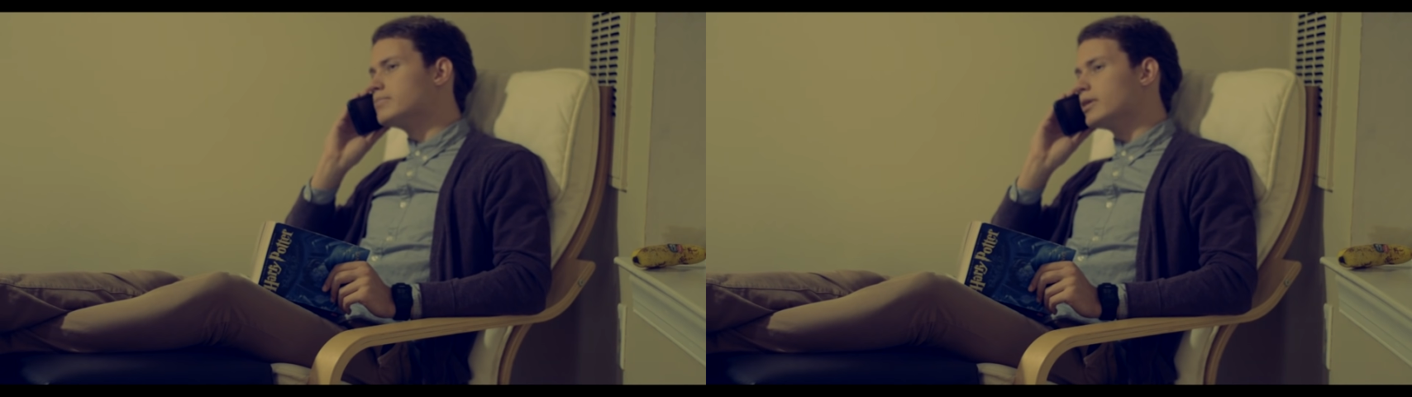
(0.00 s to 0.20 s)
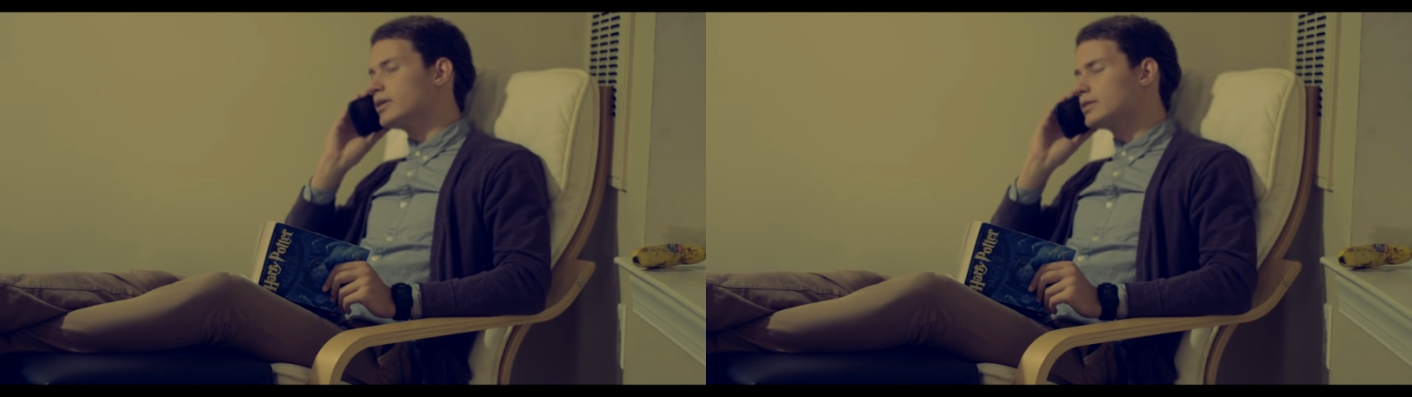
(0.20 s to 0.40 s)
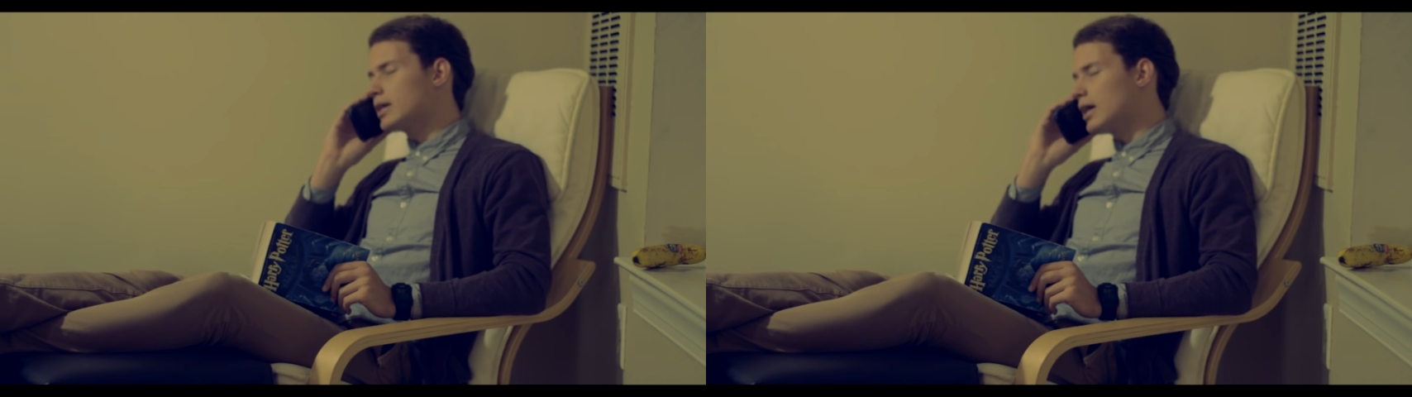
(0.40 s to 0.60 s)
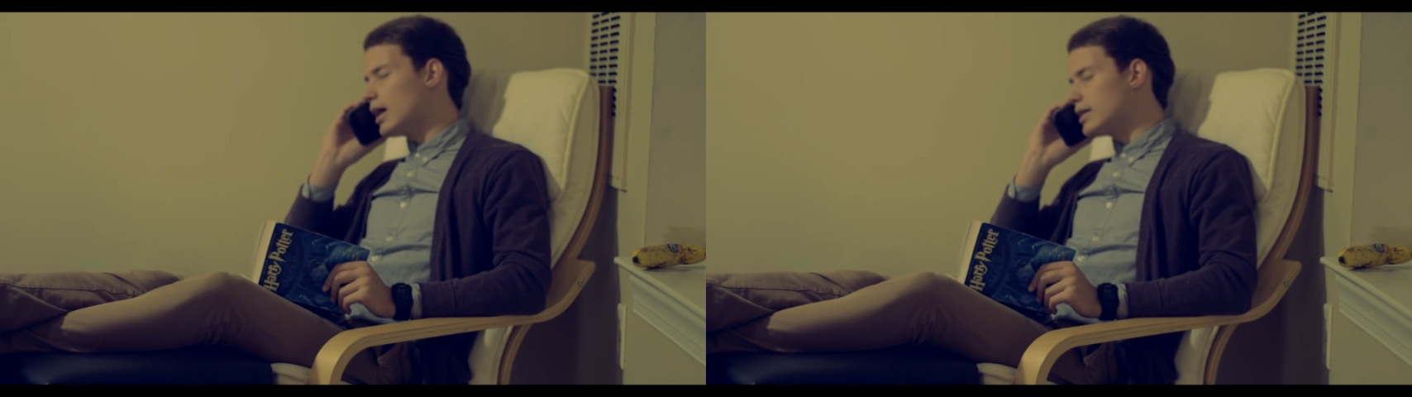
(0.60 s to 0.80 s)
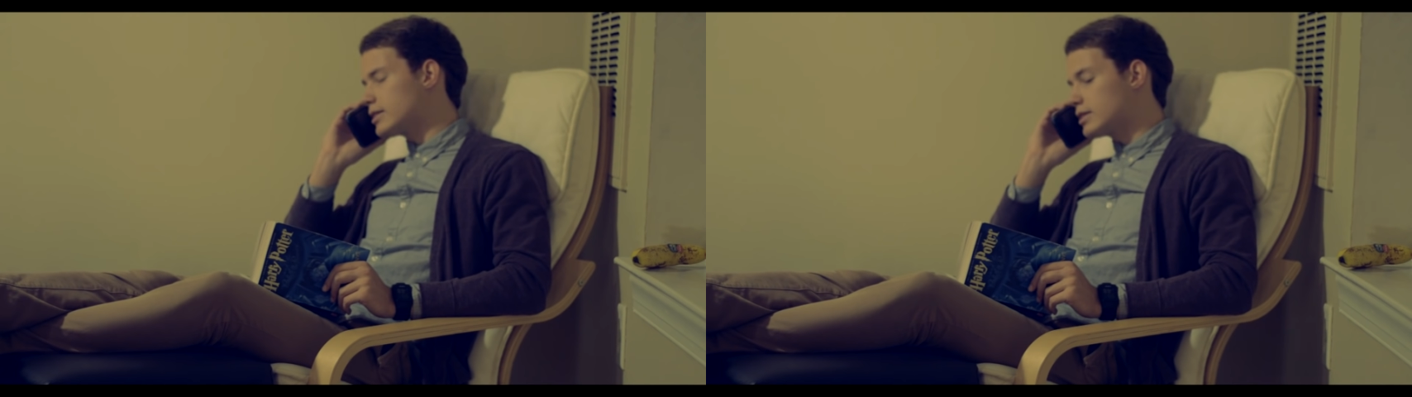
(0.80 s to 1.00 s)
but
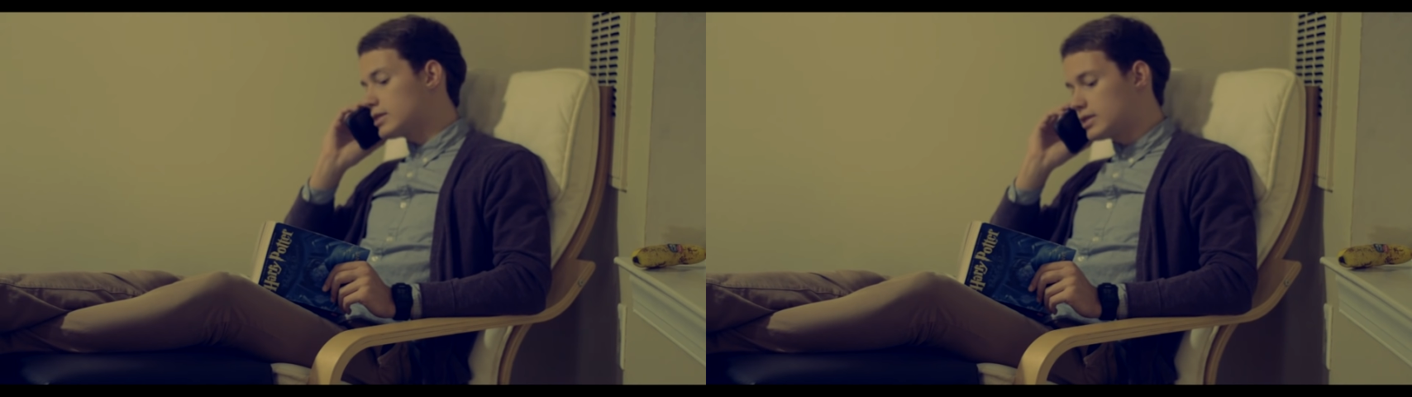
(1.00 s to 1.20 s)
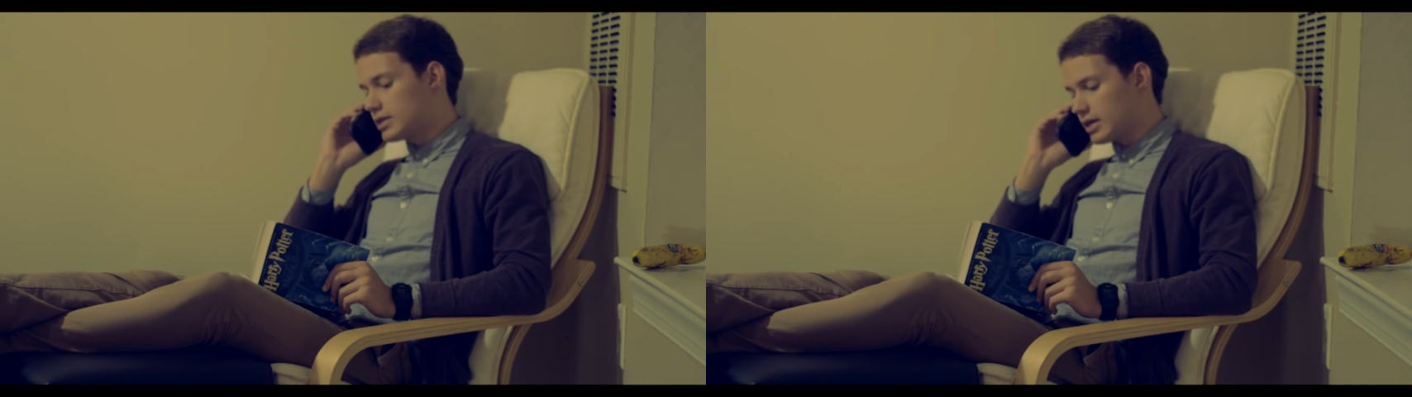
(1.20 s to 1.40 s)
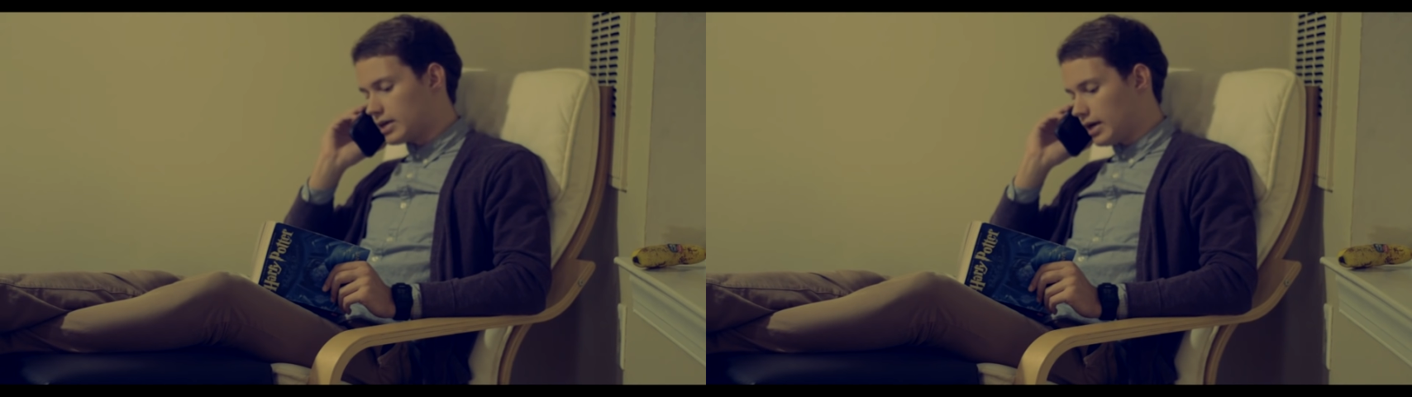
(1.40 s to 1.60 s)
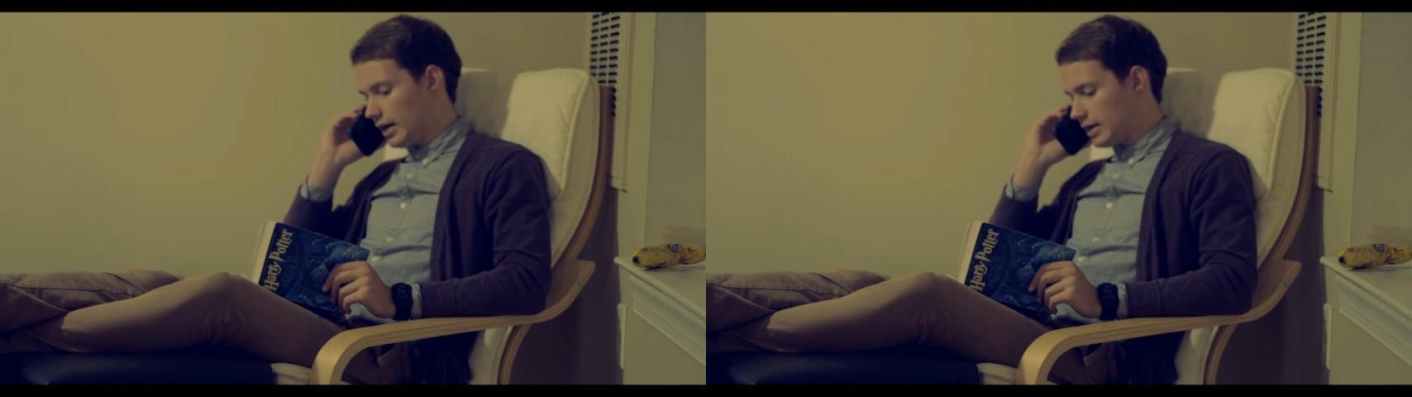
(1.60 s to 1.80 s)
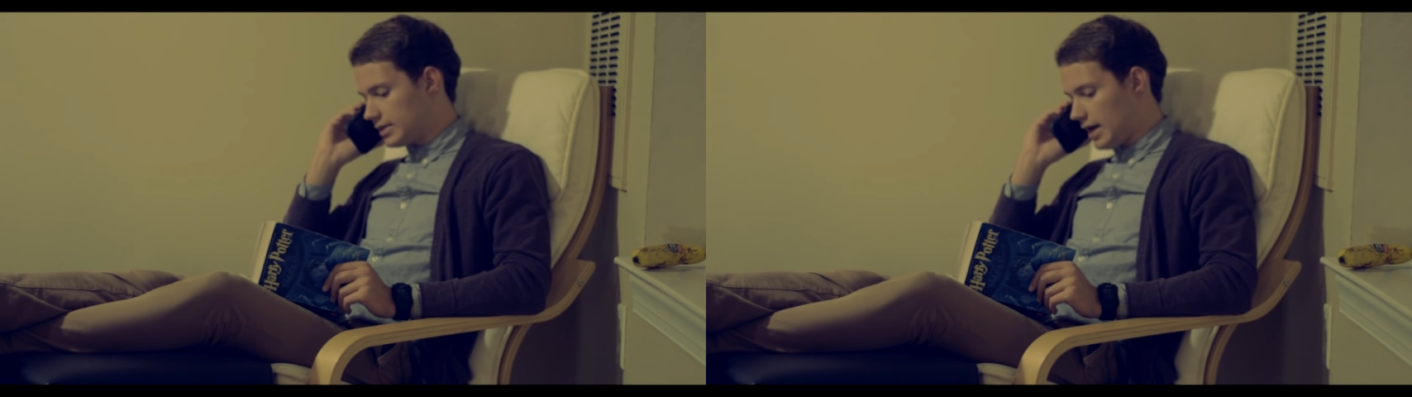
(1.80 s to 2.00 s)
I think I
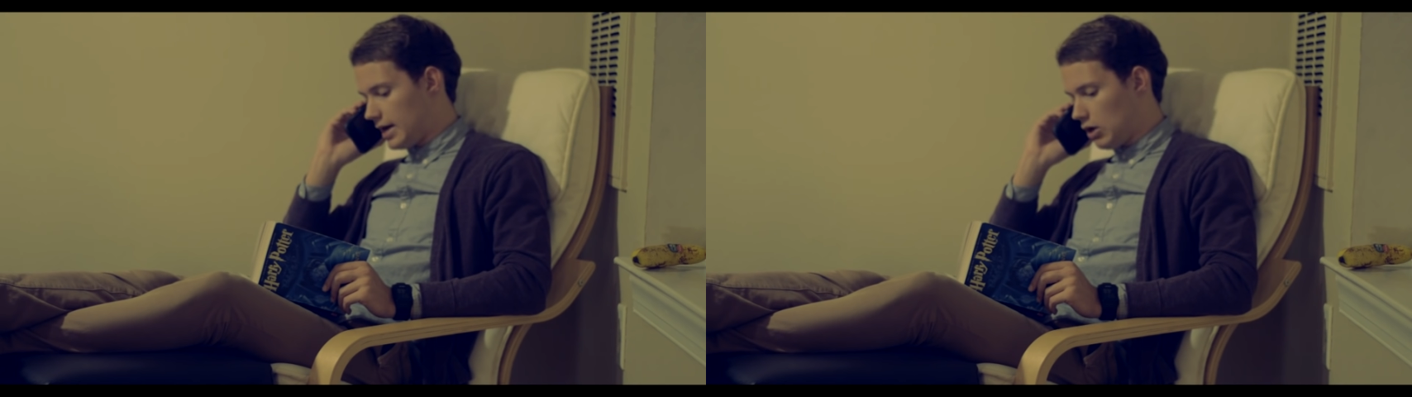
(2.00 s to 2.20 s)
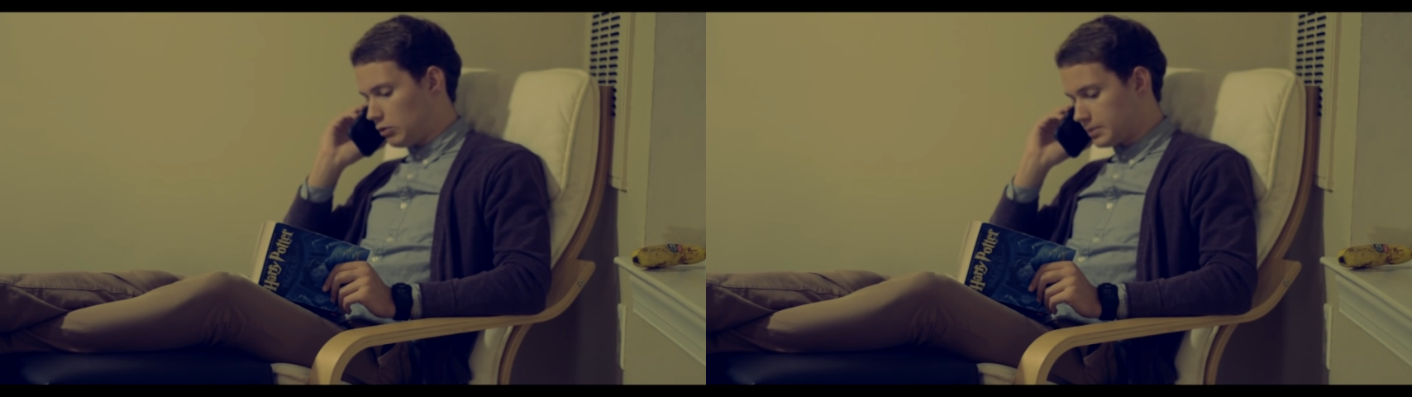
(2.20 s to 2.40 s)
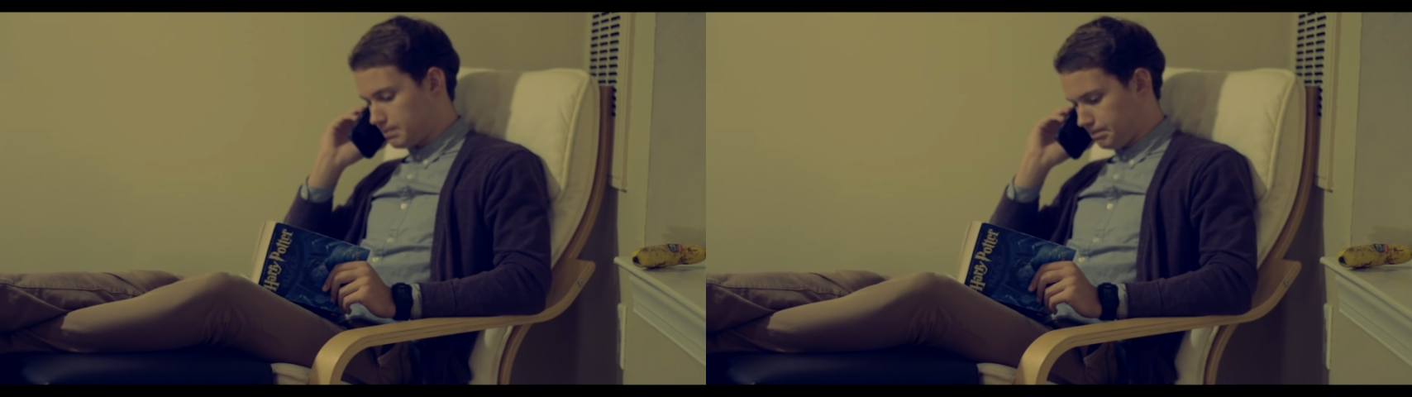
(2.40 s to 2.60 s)
gotta diet out.